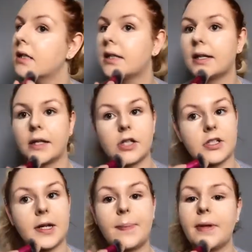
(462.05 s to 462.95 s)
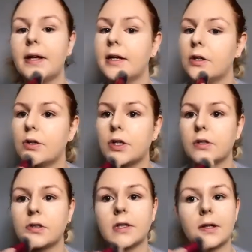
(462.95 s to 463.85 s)
You can either stipple it in or you
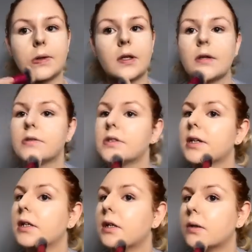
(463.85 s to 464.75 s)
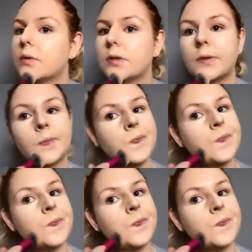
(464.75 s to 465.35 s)
can do little circles.